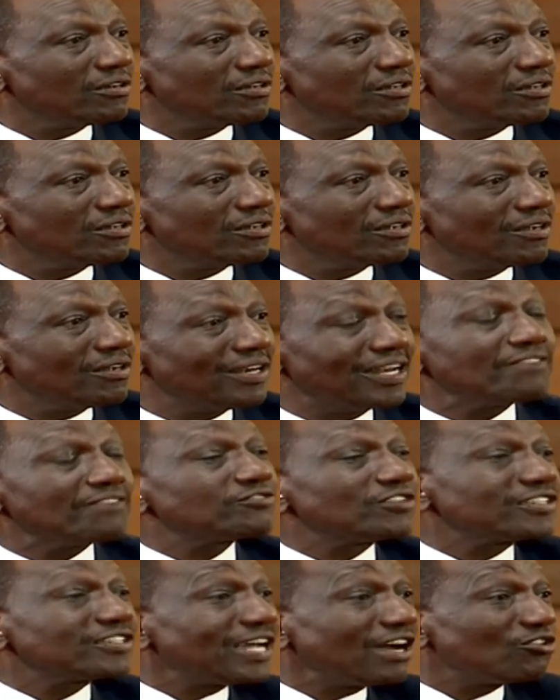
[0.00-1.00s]
left the
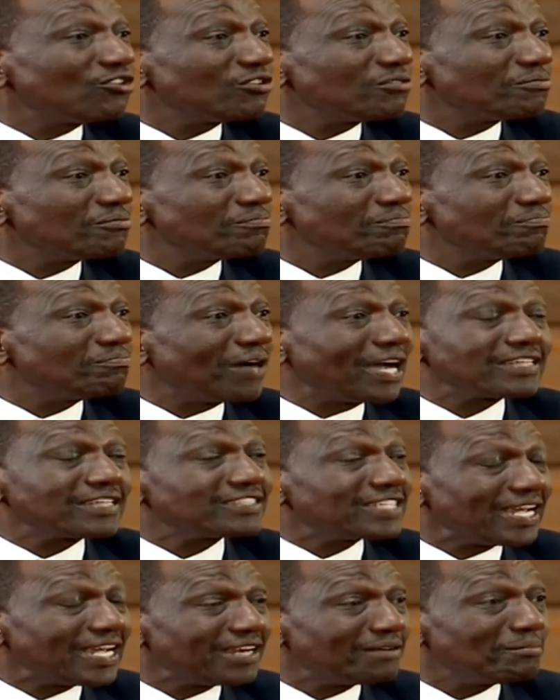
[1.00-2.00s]
town by
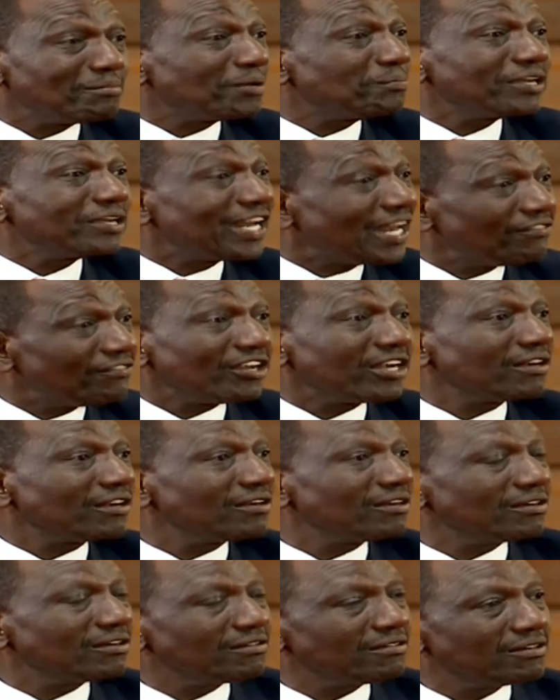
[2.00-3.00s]
10, maybe 11,
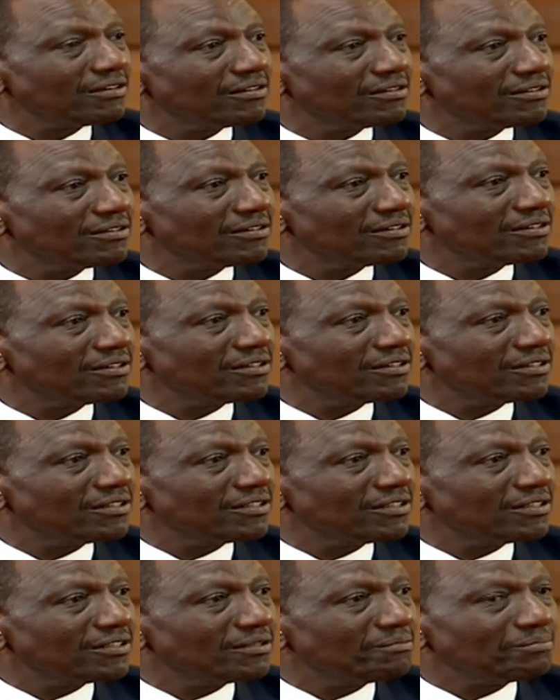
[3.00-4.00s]

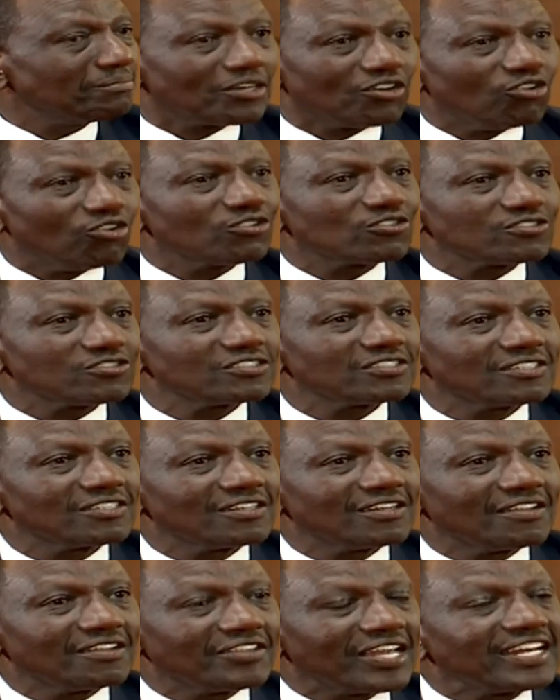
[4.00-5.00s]
because
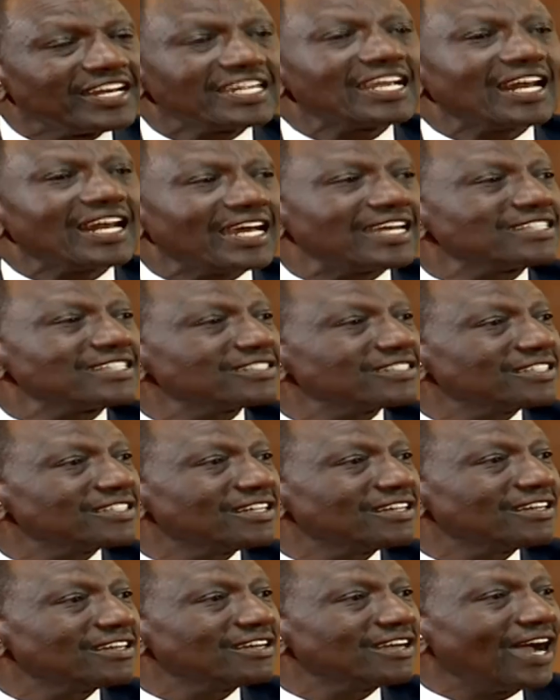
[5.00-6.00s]
they realized,
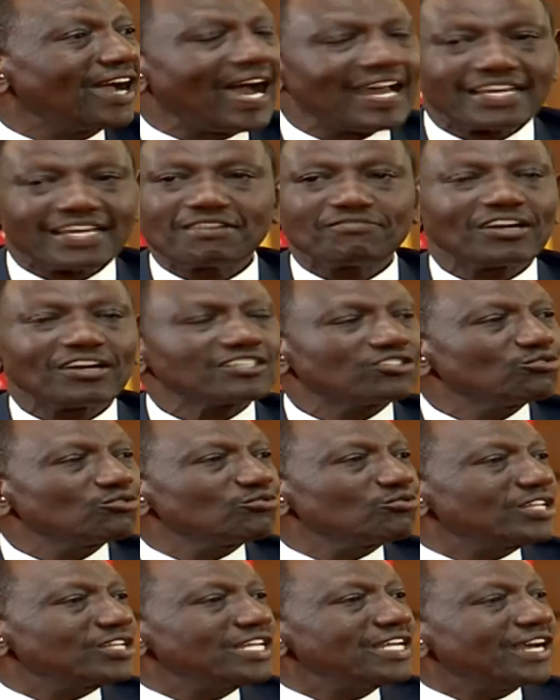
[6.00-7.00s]
and in fact, you could
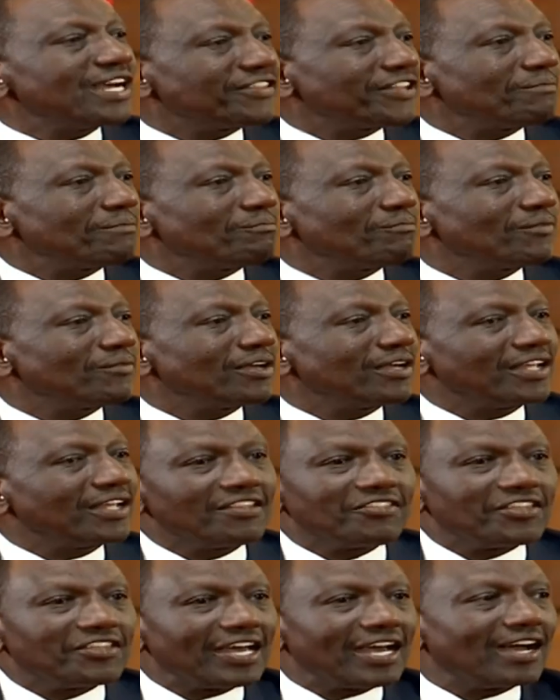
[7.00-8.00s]
hear them in
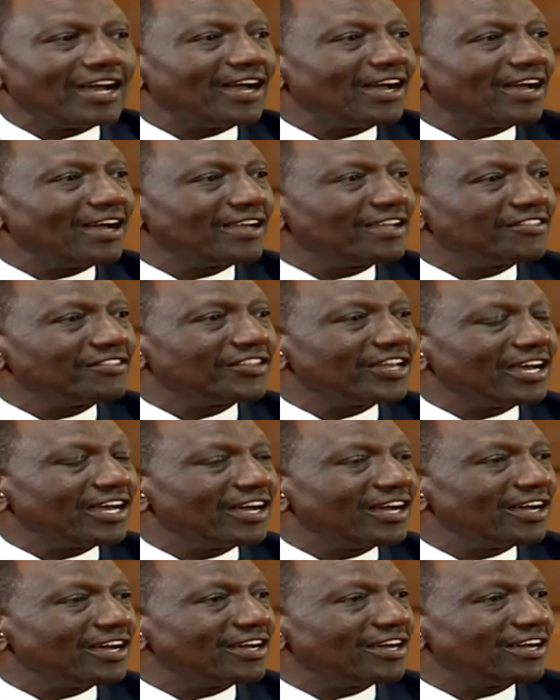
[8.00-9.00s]
their
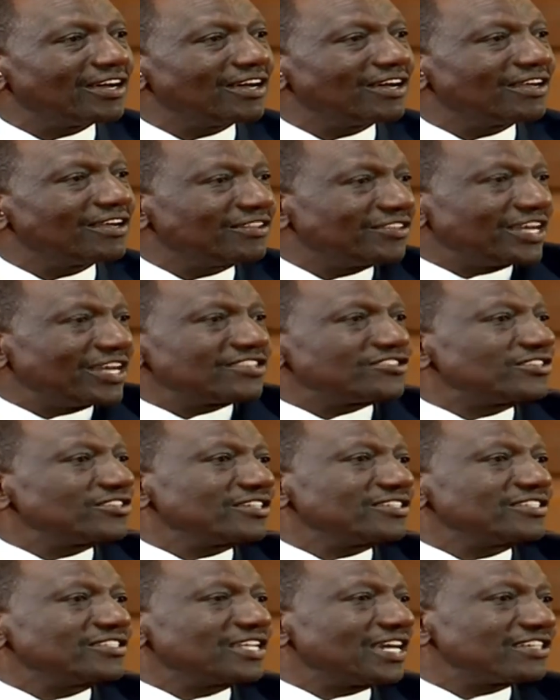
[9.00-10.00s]

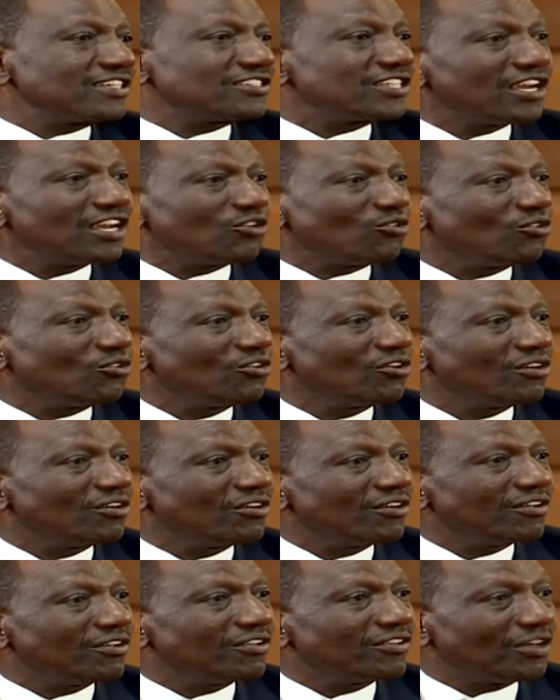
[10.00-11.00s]
zelo.
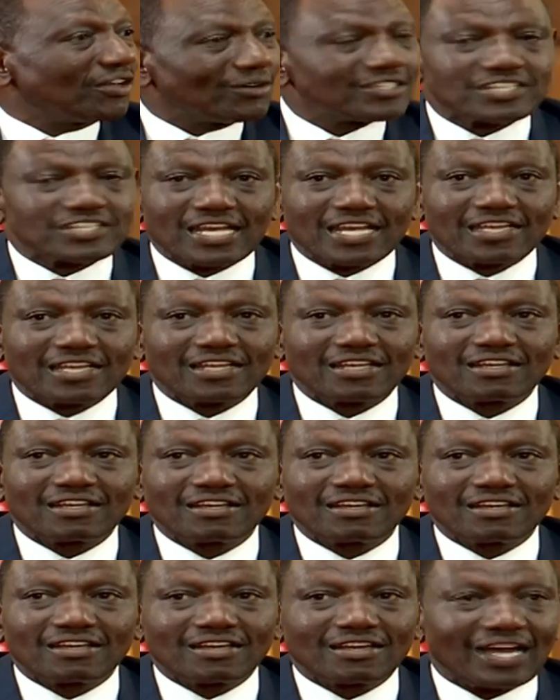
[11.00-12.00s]
They were saying,
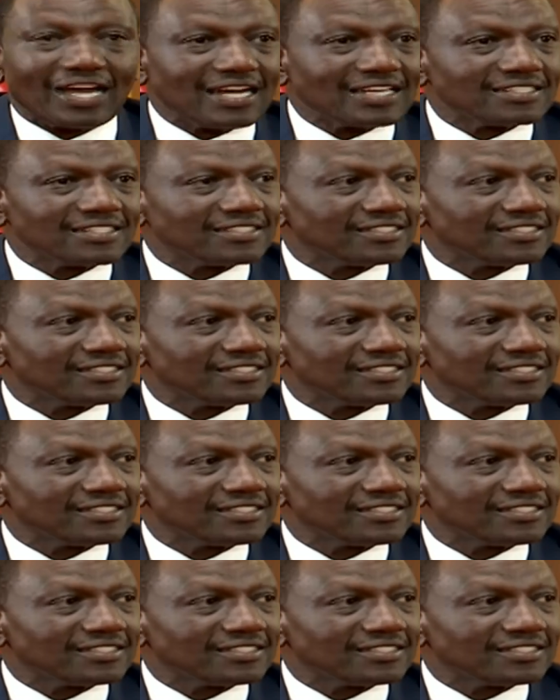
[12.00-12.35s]
guys,